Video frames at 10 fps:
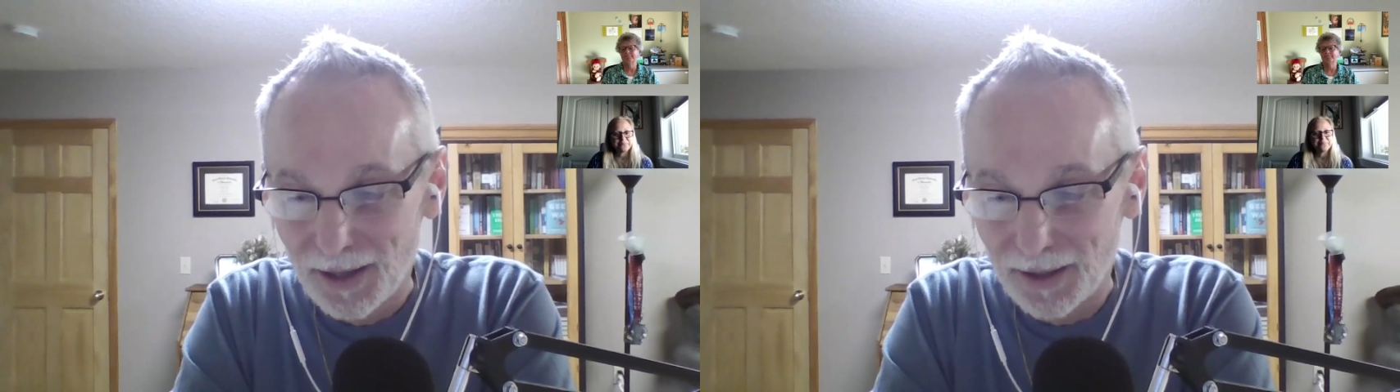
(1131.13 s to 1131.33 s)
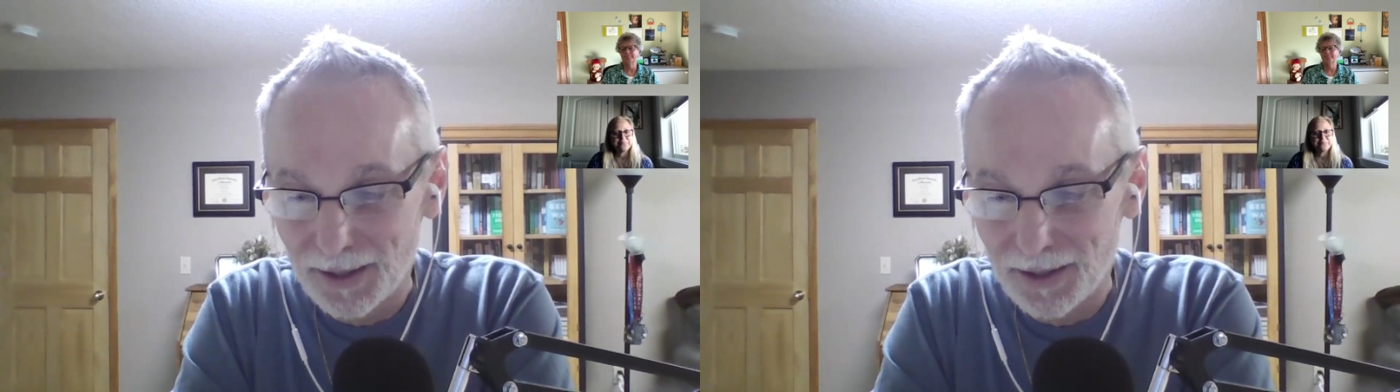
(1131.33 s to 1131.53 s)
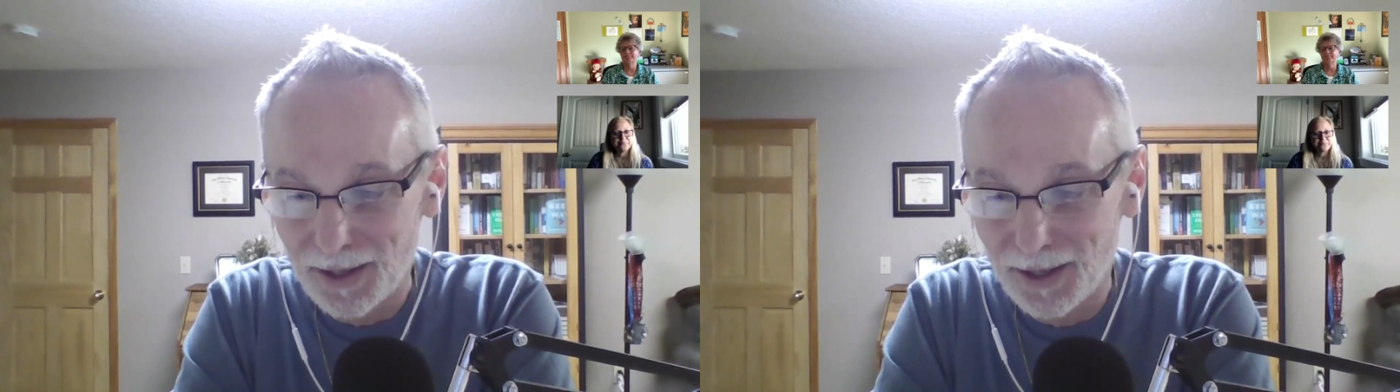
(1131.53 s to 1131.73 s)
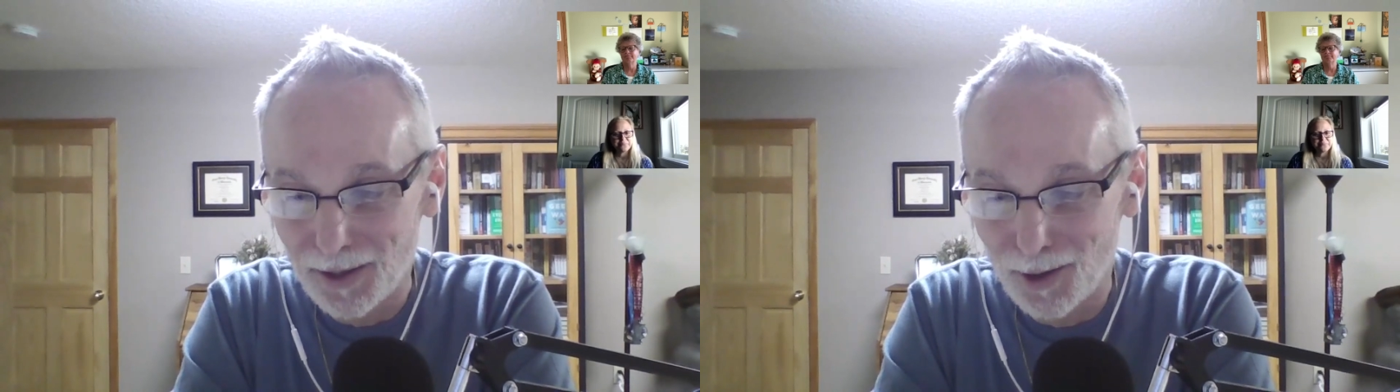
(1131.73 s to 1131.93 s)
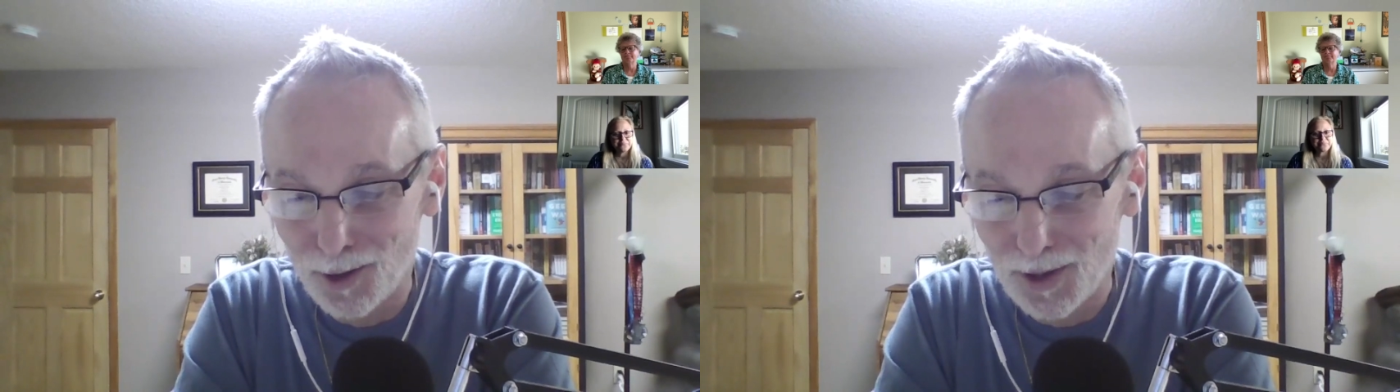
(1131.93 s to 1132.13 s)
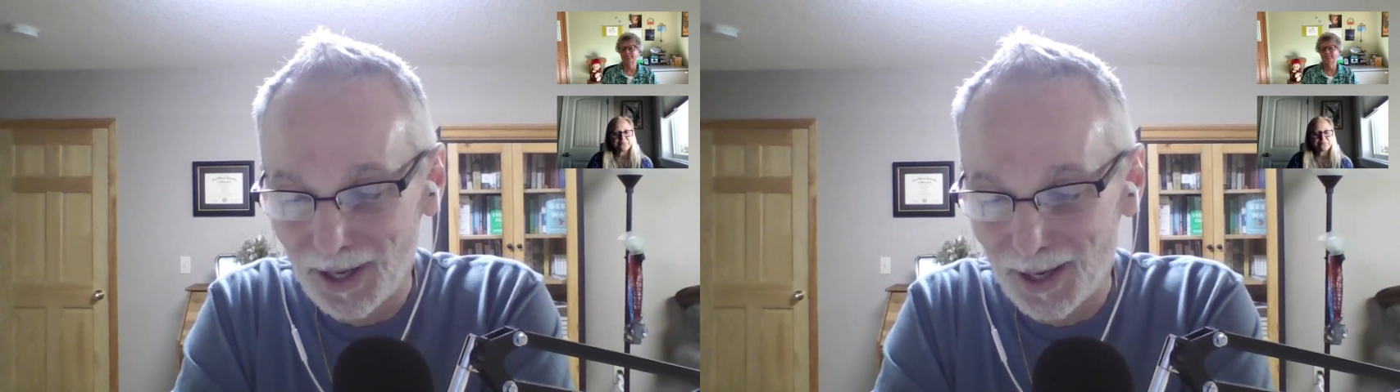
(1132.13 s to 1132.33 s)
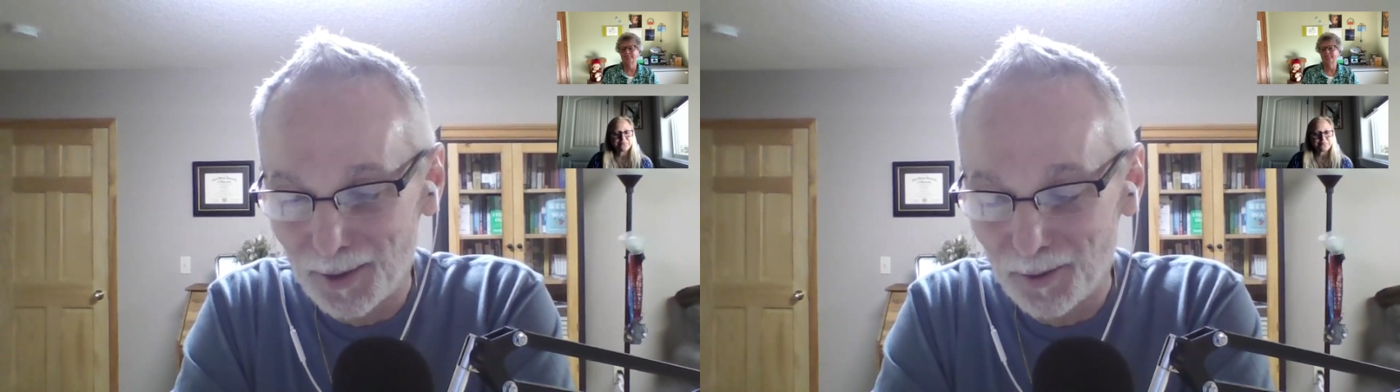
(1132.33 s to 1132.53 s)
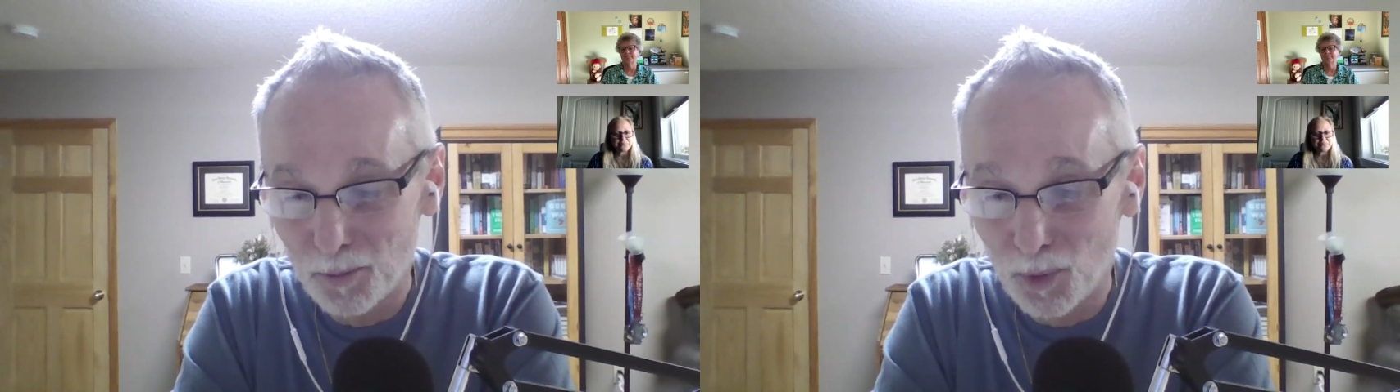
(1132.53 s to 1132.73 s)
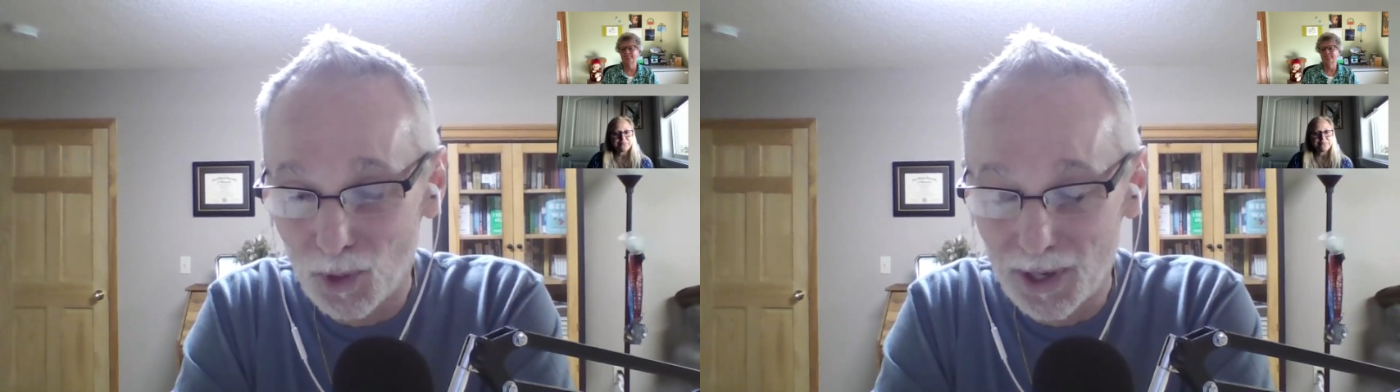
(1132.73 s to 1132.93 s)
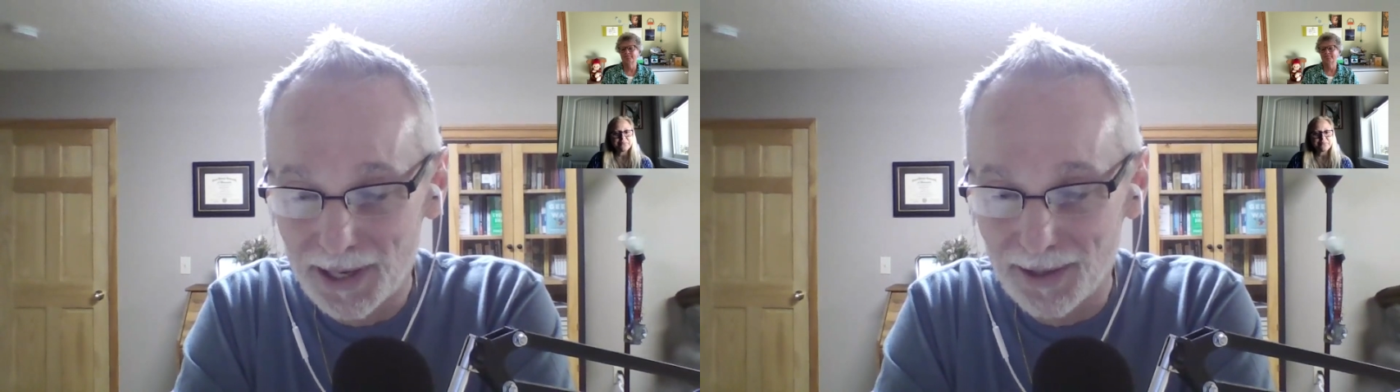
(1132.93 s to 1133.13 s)
Latino
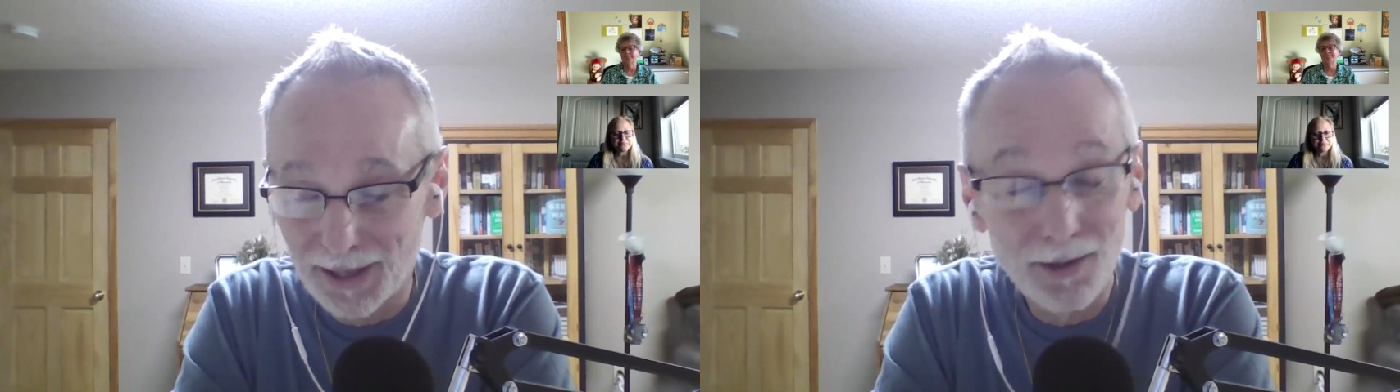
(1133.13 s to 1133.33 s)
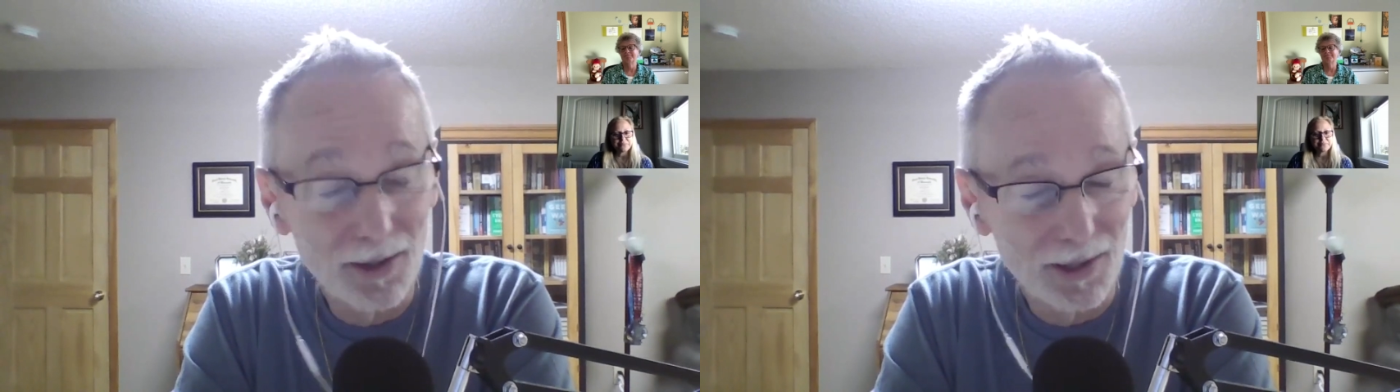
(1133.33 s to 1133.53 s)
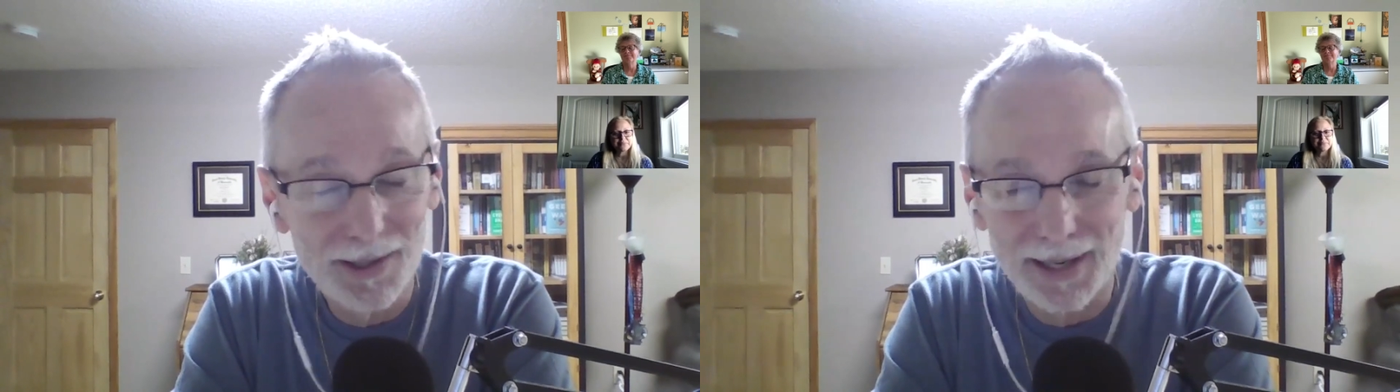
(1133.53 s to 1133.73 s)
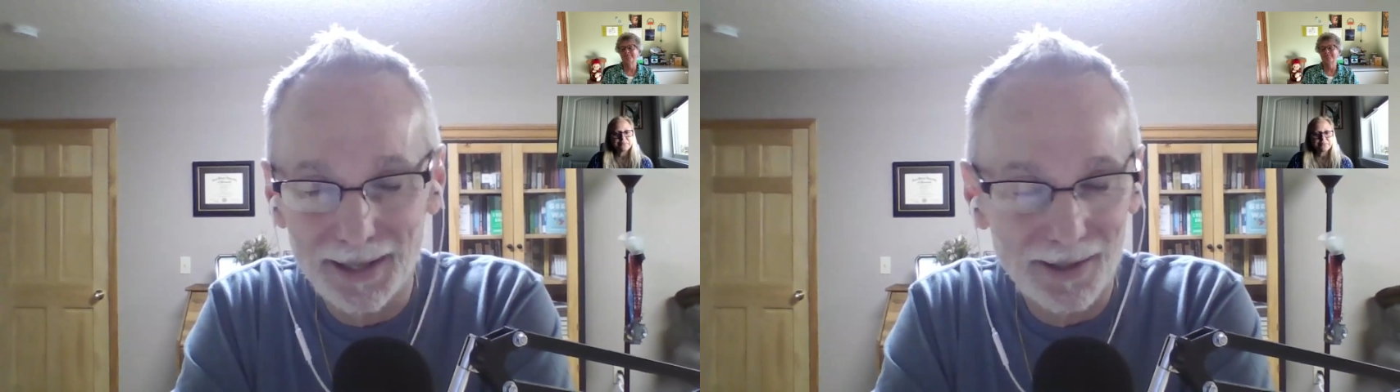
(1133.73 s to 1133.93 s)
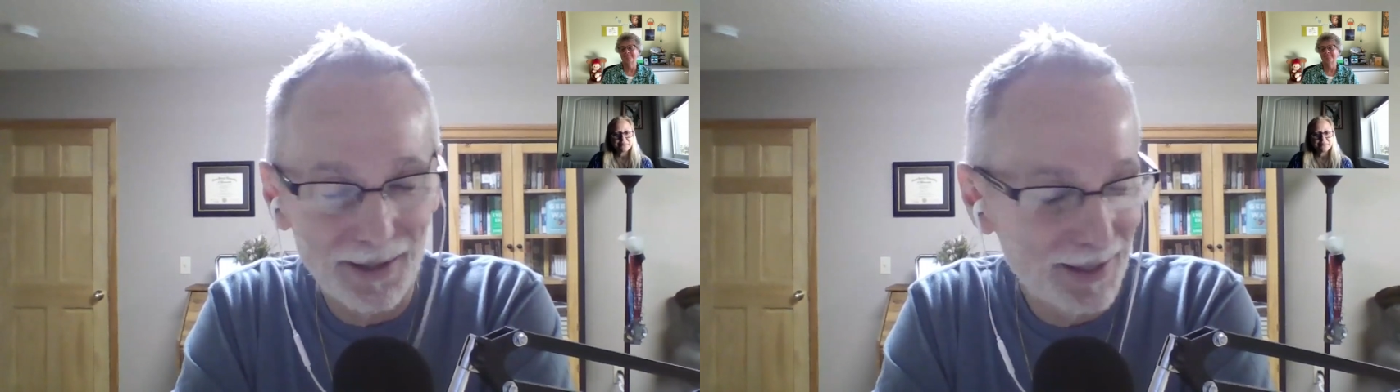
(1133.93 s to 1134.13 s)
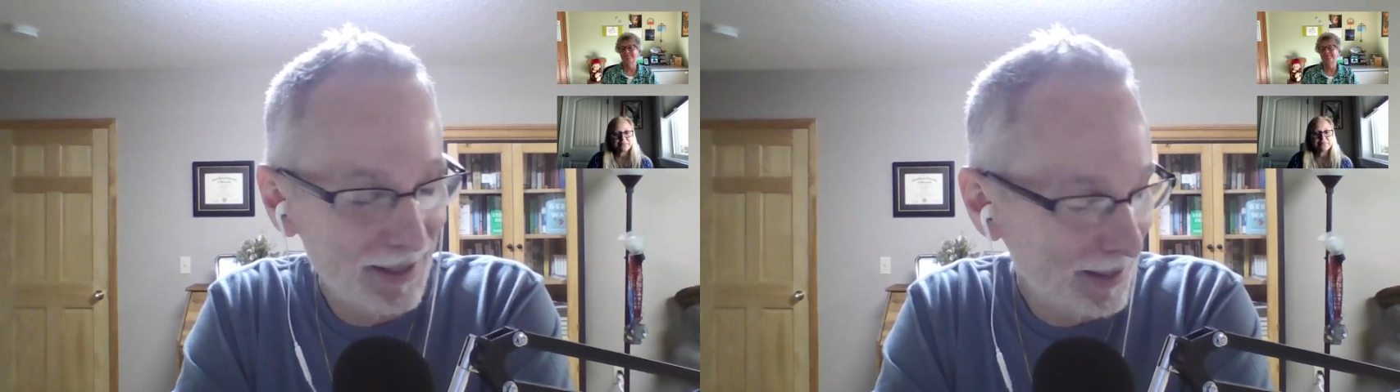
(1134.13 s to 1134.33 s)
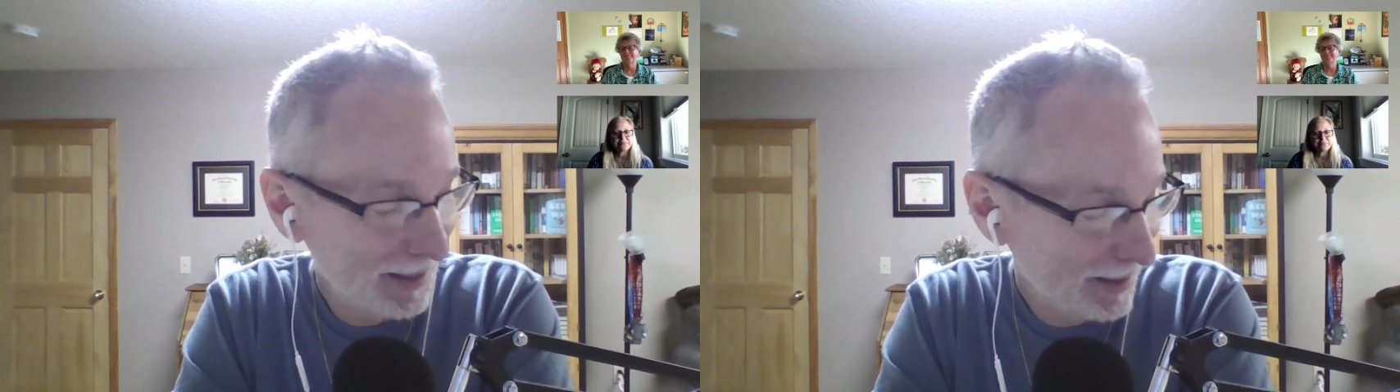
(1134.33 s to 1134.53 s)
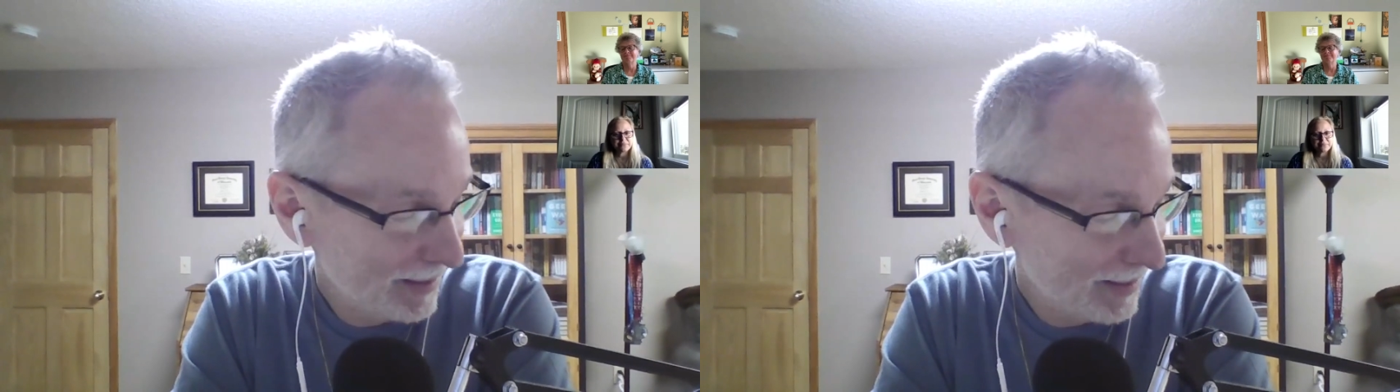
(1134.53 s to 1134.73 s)
boys and girls, I guess Latina